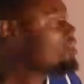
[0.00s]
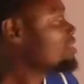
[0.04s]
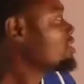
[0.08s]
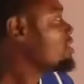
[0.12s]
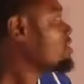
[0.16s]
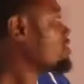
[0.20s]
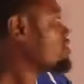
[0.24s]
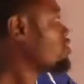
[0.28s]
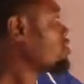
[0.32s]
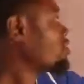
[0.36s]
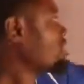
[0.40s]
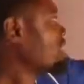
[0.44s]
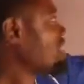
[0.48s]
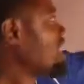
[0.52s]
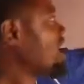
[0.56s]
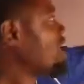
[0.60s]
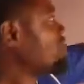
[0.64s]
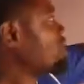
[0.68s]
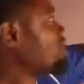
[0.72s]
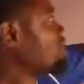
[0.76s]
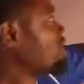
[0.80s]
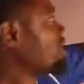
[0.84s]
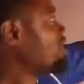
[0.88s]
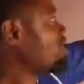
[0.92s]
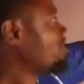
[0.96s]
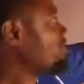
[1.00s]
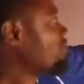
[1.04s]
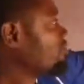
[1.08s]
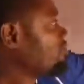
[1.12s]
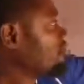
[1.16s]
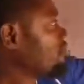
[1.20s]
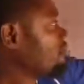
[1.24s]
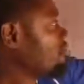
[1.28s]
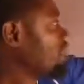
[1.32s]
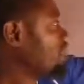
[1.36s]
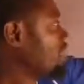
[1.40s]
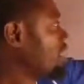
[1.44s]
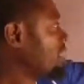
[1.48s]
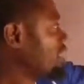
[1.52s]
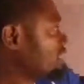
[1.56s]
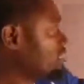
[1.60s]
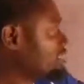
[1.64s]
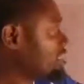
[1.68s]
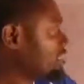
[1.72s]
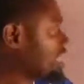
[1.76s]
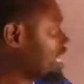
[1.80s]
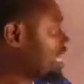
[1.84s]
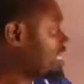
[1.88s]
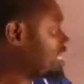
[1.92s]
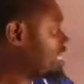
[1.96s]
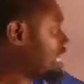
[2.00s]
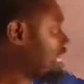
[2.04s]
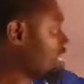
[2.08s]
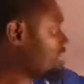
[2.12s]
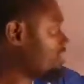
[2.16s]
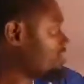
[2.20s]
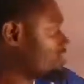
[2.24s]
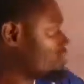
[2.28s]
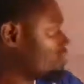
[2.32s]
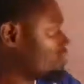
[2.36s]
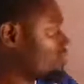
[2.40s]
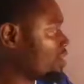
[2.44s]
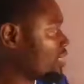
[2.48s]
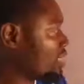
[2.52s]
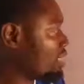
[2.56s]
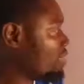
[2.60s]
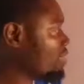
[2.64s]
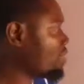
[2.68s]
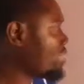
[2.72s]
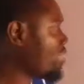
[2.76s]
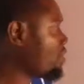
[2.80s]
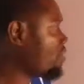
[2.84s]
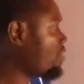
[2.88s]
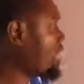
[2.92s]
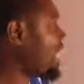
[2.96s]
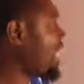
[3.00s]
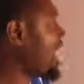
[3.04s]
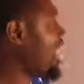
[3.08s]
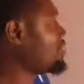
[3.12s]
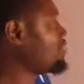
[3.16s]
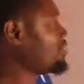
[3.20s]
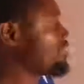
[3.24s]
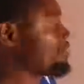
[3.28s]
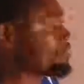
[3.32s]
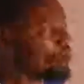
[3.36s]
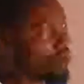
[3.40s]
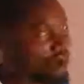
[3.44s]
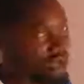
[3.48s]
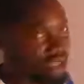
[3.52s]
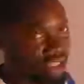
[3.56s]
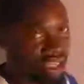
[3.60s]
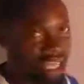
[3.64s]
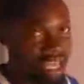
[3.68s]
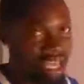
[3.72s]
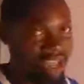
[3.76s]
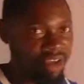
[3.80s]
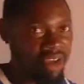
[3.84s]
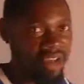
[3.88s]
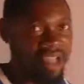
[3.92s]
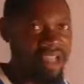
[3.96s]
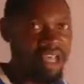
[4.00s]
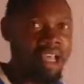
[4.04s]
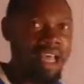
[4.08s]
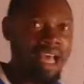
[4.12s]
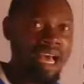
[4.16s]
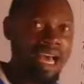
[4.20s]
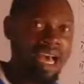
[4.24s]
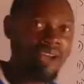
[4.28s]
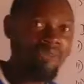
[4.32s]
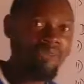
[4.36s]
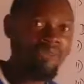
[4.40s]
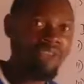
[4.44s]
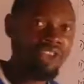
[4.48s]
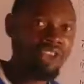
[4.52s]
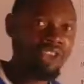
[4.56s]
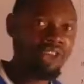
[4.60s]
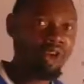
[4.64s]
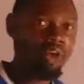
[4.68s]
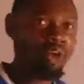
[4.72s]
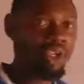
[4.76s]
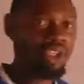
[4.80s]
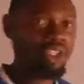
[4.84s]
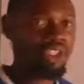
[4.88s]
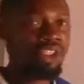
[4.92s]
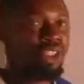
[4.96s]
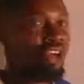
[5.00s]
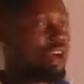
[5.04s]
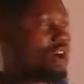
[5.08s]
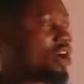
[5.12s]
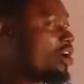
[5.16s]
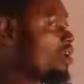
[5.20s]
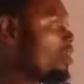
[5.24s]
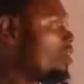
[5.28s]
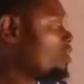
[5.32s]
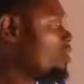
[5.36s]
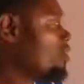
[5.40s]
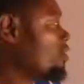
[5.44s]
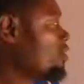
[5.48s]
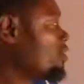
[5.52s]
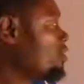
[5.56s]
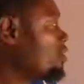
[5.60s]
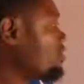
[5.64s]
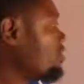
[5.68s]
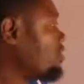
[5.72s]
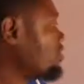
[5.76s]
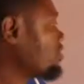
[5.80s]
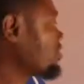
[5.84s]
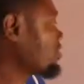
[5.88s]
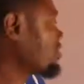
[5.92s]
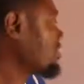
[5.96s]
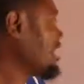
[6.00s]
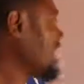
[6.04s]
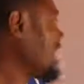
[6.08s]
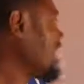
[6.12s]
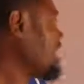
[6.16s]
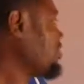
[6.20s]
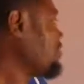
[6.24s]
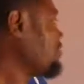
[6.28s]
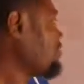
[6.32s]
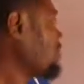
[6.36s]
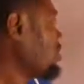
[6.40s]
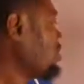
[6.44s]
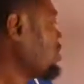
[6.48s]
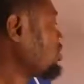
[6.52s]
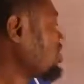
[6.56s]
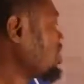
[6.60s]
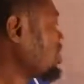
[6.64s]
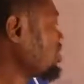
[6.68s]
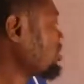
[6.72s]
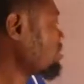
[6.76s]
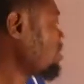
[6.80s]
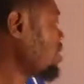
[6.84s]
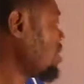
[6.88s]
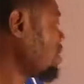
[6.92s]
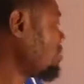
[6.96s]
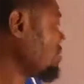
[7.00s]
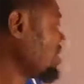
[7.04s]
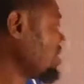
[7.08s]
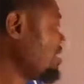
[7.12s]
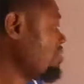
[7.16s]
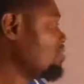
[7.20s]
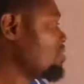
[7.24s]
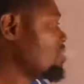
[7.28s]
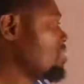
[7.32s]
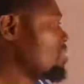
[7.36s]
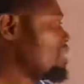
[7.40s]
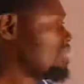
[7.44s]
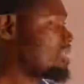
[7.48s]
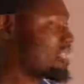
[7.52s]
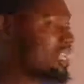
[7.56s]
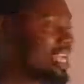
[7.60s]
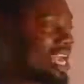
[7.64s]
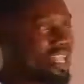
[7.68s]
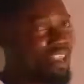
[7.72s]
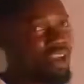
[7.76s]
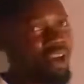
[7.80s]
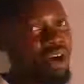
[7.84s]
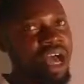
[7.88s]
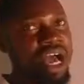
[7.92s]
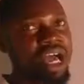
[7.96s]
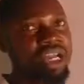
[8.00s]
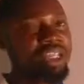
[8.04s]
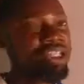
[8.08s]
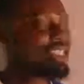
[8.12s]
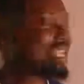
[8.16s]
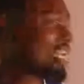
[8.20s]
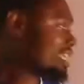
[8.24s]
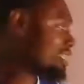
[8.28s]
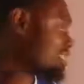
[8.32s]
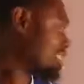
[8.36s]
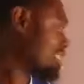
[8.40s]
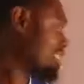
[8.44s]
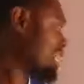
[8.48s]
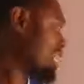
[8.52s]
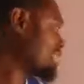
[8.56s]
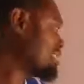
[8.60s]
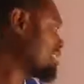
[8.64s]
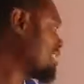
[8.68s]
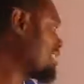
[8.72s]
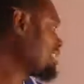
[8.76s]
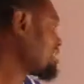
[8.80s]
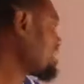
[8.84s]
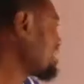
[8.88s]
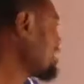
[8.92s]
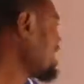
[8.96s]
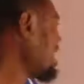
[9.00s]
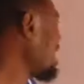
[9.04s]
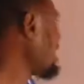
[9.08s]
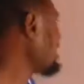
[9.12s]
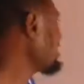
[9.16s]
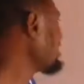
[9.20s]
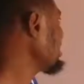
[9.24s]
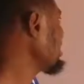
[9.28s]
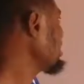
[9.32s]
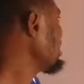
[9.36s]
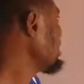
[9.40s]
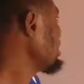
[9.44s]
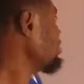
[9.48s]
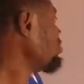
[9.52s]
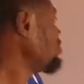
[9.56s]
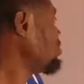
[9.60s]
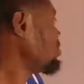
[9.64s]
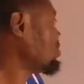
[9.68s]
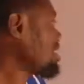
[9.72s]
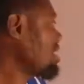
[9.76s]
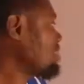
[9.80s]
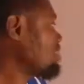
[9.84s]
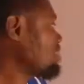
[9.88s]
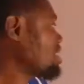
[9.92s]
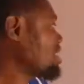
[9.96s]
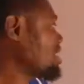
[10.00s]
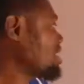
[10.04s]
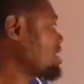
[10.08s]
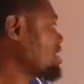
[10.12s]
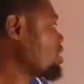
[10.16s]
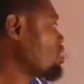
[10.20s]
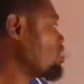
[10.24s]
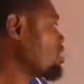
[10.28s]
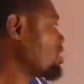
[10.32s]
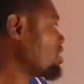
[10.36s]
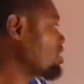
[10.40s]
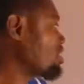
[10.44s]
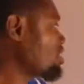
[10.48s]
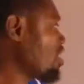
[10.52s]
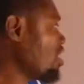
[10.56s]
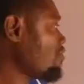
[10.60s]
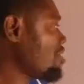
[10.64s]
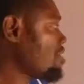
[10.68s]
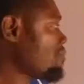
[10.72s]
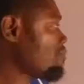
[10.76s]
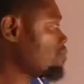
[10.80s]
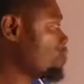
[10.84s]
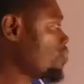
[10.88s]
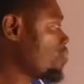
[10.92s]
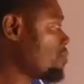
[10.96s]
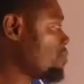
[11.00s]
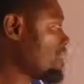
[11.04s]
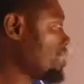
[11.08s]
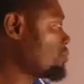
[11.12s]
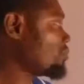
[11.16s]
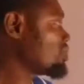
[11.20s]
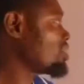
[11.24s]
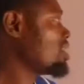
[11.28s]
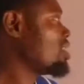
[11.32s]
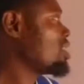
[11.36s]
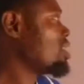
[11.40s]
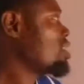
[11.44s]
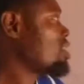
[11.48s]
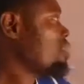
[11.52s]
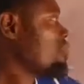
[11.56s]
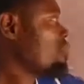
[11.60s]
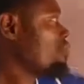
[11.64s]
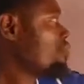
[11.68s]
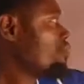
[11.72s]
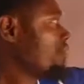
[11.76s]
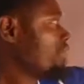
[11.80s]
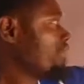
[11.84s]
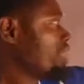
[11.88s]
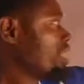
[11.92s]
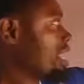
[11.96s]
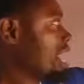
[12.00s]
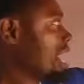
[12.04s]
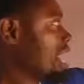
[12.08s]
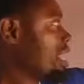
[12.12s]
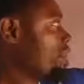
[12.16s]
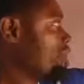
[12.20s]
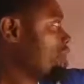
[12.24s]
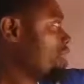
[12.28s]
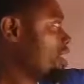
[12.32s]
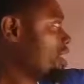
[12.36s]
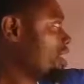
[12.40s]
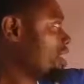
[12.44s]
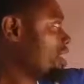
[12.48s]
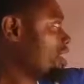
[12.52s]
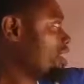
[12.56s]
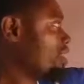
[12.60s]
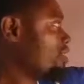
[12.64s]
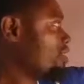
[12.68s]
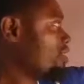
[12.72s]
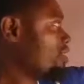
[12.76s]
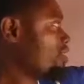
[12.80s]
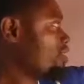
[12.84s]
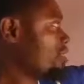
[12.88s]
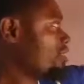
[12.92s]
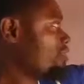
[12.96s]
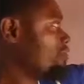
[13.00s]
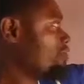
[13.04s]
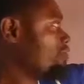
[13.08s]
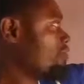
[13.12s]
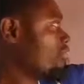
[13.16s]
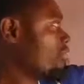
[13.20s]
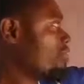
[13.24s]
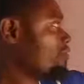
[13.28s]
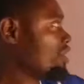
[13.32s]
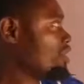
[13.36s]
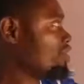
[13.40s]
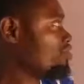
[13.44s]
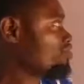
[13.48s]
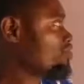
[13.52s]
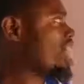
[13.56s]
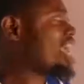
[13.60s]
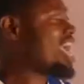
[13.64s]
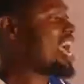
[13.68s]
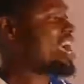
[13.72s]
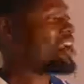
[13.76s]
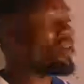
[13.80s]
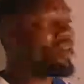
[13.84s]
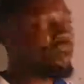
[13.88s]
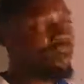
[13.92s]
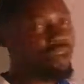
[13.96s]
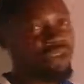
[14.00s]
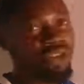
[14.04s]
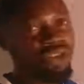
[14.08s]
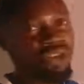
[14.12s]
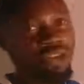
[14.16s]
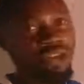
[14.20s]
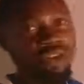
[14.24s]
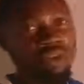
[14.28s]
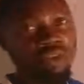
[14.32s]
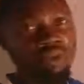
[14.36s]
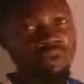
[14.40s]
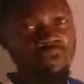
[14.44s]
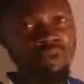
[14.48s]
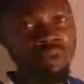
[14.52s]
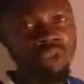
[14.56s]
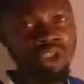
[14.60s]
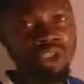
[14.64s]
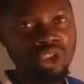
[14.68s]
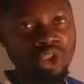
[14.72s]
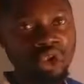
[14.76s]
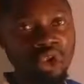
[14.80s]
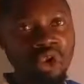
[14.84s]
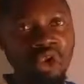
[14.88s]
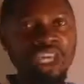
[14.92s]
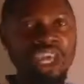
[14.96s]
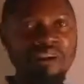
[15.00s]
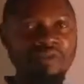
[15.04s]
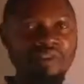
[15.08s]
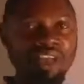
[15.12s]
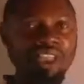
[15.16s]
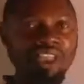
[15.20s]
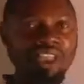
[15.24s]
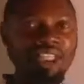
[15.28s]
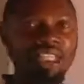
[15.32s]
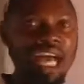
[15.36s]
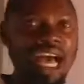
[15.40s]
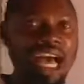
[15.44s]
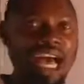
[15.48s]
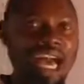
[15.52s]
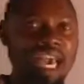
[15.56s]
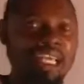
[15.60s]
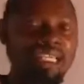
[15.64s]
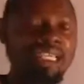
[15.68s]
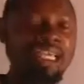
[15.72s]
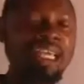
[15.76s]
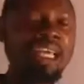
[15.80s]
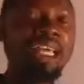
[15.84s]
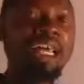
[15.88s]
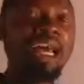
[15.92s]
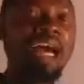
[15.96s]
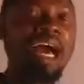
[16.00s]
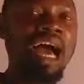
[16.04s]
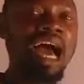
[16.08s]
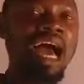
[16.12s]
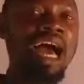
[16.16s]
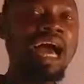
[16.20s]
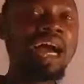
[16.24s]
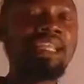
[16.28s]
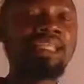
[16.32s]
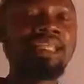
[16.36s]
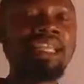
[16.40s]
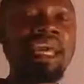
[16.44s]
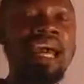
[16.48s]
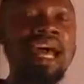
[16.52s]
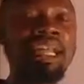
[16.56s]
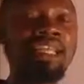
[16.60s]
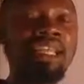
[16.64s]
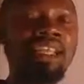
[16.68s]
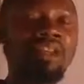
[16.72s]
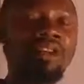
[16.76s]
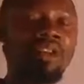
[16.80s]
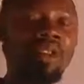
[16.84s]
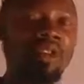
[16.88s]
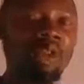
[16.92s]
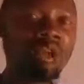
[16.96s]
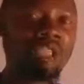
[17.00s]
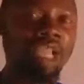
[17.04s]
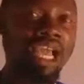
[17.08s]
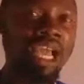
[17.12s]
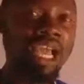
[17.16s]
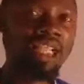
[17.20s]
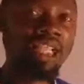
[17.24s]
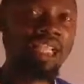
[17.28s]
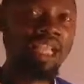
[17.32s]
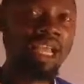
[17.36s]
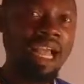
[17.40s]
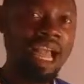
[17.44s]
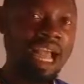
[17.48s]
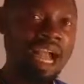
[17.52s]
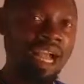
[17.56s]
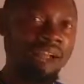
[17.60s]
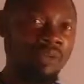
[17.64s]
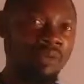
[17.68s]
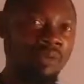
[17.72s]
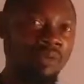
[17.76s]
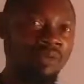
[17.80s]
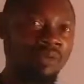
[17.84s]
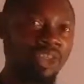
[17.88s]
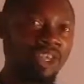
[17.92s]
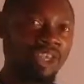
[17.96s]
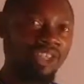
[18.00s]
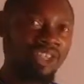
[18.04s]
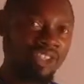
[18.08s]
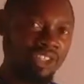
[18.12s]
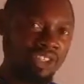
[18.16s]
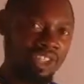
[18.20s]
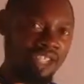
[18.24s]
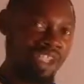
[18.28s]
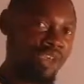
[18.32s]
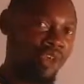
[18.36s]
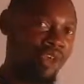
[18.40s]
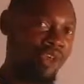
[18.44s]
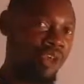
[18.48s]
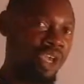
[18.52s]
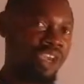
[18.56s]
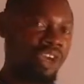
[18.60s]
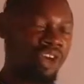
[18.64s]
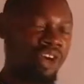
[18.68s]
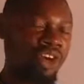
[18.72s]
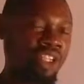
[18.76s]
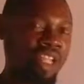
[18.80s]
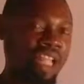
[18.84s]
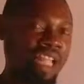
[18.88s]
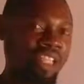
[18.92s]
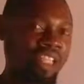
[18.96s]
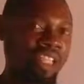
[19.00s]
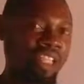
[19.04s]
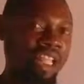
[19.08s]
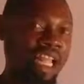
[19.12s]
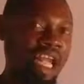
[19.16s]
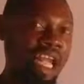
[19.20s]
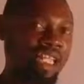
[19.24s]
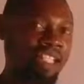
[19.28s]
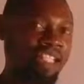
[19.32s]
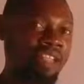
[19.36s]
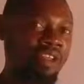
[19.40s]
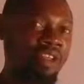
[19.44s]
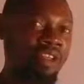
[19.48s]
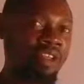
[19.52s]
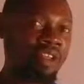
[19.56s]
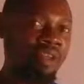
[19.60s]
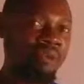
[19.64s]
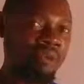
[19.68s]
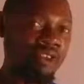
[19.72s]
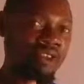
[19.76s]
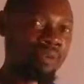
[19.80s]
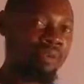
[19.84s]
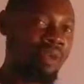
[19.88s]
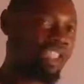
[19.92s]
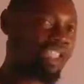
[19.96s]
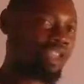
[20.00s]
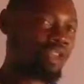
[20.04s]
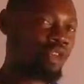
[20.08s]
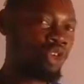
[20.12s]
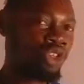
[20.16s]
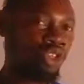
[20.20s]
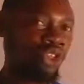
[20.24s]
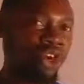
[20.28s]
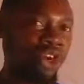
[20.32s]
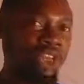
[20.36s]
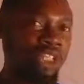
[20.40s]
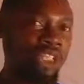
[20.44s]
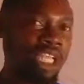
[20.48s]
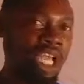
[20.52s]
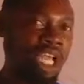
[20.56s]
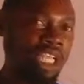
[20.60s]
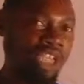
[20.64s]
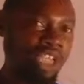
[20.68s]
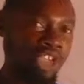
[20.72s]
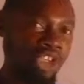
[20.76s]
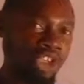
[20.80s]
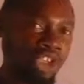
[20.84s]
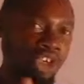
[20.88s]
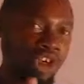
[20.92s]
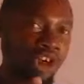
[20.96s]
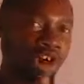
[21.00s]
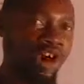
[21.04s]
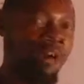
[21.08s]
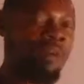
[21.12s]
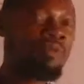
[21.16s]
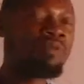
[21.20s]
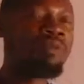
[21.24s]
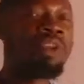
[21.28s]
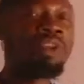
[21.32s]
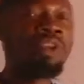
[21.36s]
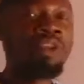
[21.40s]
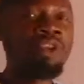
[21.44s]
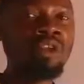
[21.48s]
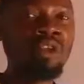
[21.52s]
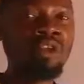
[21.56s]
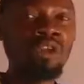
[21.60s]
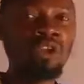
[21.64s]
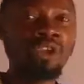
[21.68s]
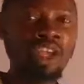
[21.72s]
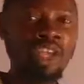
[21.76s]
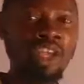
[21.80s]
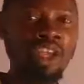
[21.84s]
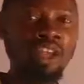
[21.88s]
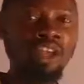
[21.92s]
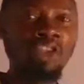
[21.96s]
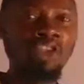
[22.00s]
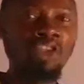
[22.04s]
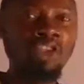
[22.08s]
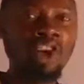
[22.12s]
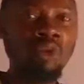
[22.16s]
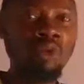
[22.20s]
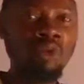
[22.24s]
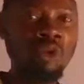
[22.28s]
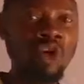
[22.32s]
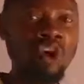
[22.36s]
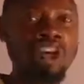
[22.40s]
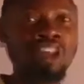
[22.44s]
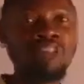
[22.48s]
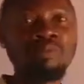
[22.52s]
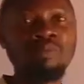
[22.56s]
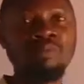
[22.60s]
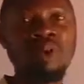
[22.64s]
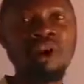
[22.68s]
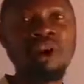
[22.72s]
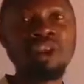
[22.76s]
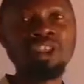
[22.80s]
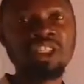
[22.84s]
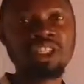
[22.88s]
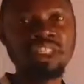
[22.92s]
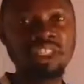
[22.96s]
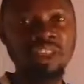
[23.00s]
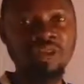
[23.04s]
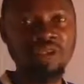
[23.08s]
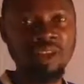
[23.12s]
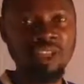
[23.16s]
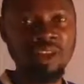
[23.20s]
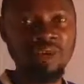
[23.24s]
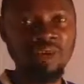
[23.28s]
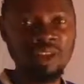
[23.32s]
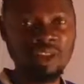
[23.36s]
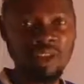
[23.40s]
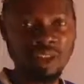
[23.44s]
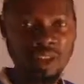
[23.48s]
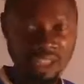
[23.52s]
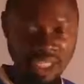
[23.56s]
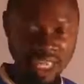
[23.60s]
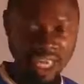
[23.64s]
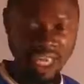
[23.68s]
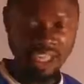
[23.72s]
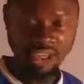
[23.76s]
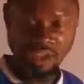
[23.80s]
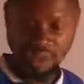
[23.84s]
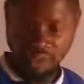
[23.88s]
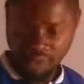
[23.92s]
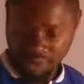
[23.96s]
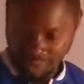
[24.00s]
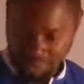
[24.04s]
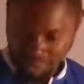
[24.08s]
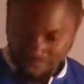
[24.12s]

So carefully follow the standard that we have on the board here and deal with your sine functions properly. Get your answers. In our next class, we shall be dealing with solving problems regarding or involving triangles with 2 given sides and an included angle. See you in your next class. Remain studious and ensure you change your world positively. Thank you.